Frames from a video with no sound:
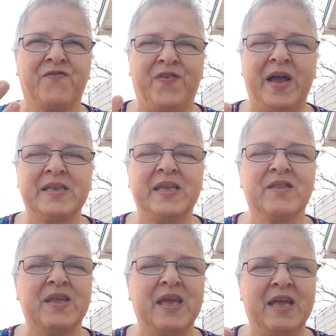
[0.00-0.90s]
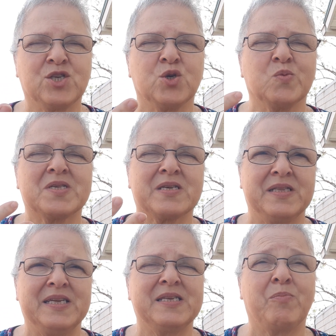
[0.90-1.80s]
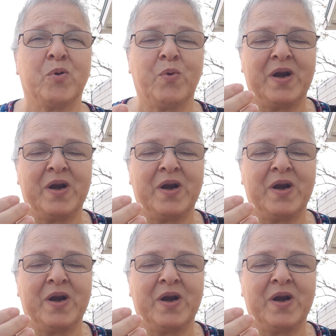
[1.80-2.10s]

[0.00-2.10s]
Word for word: finally the engine was cleaned up and